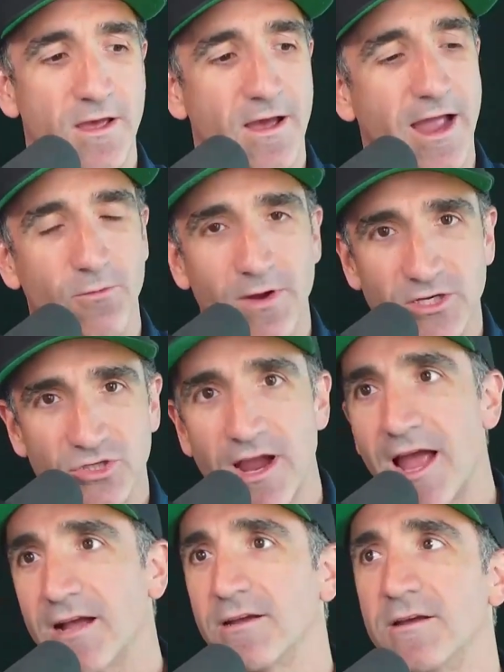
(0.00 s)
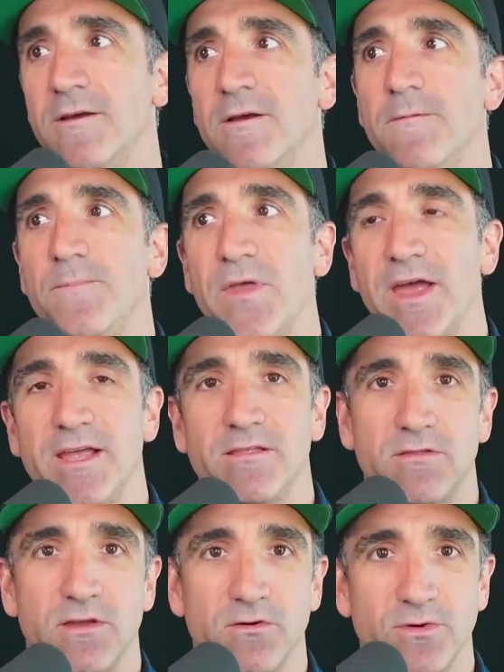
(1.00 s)
I ran track,
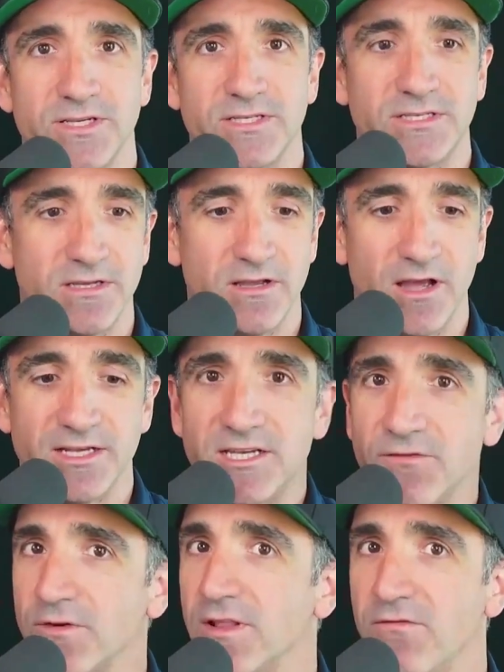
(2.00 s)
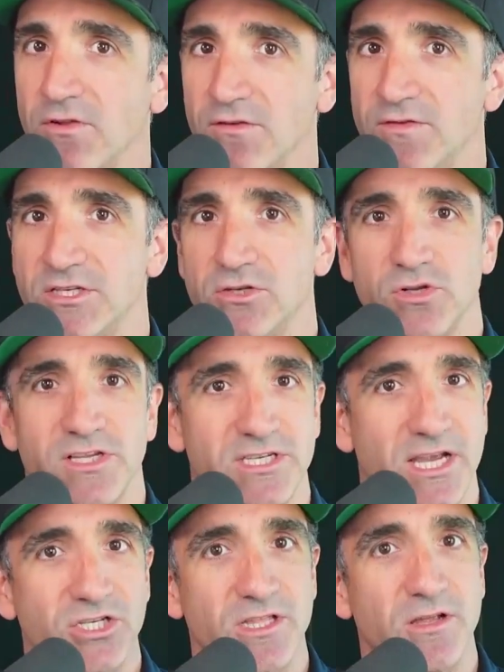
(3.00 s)
there was a different level of
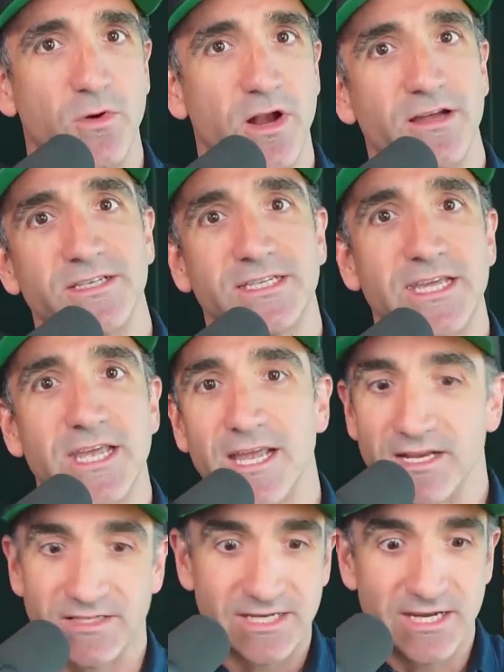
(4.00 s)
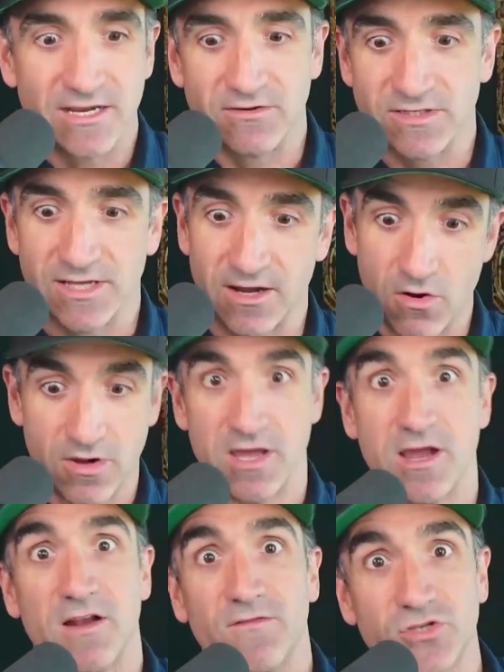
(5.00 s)
visualization than when I was skiing. And skiing was like, okay, you
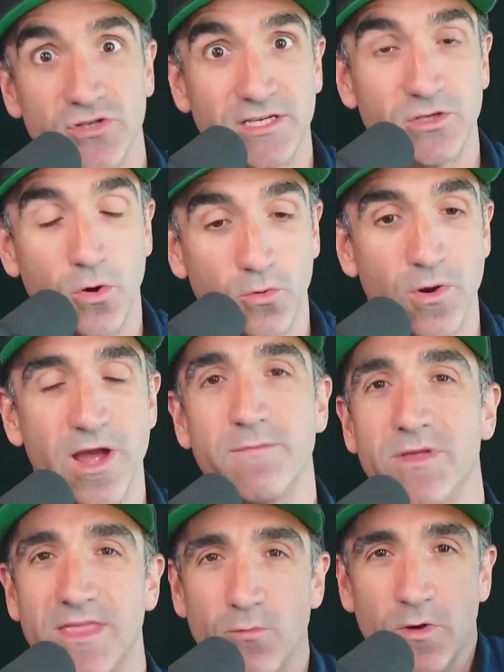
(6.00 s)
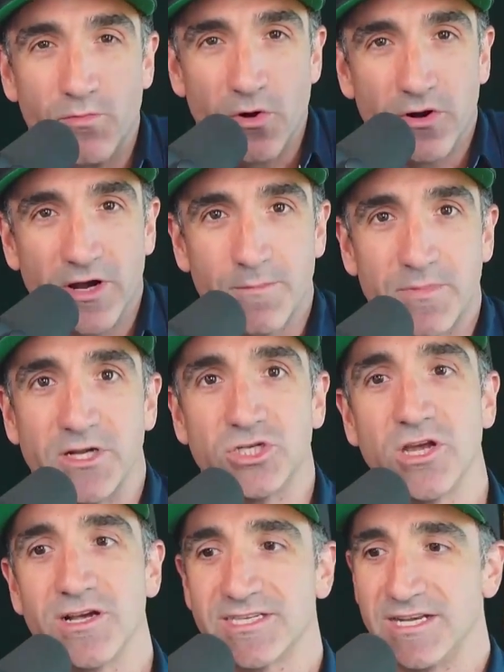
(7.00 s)
got to visualize the whole run, but then we broke it up into
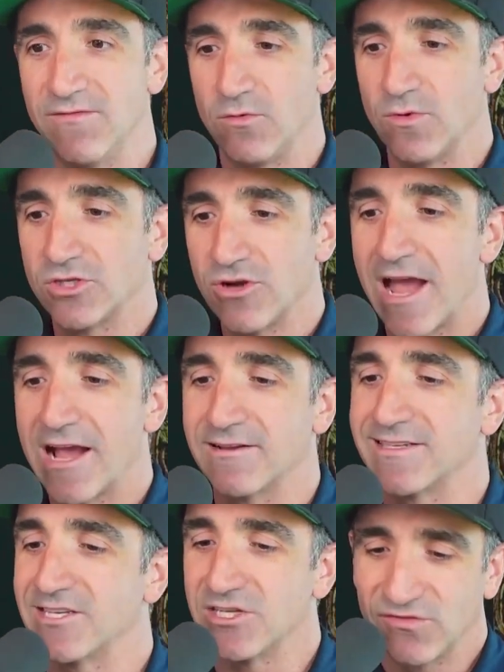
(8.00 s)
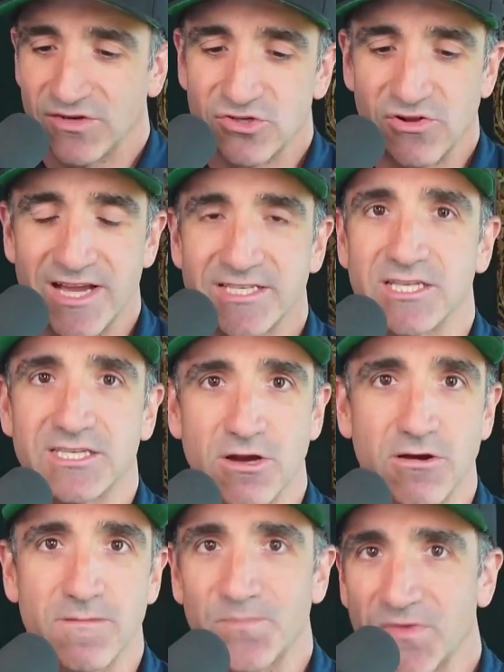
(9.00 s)
chunks. And even with track, I was like, just visualize the
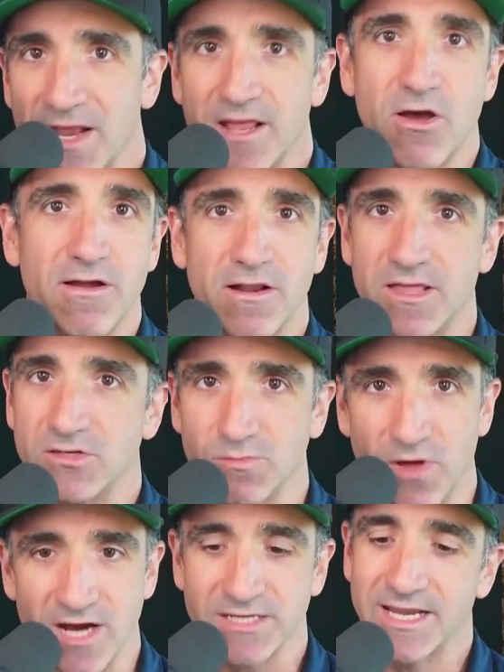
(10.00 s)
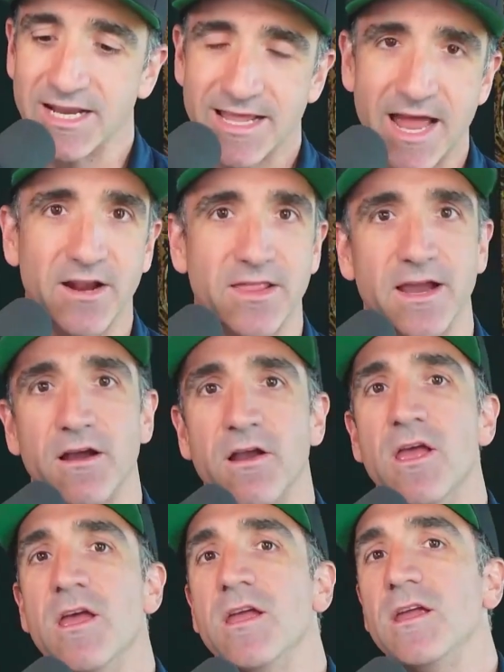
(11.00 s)
start, getting out of those blocks, getting out of there.
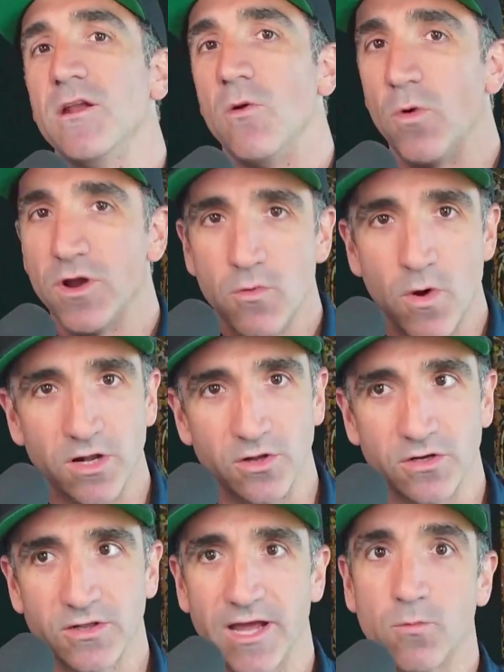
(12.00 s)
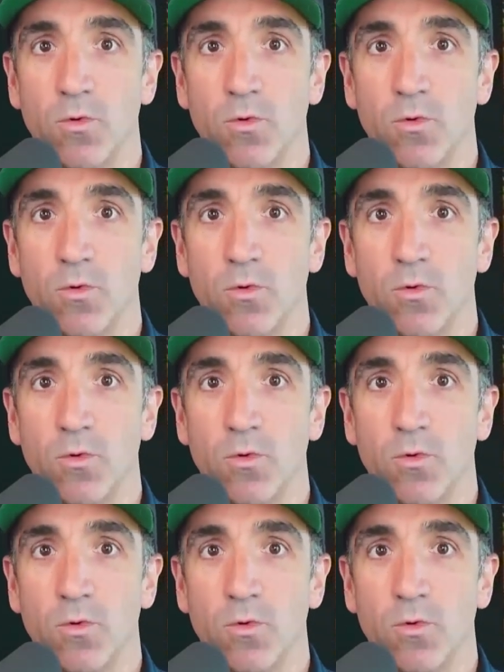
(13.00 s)
What do you want to look like?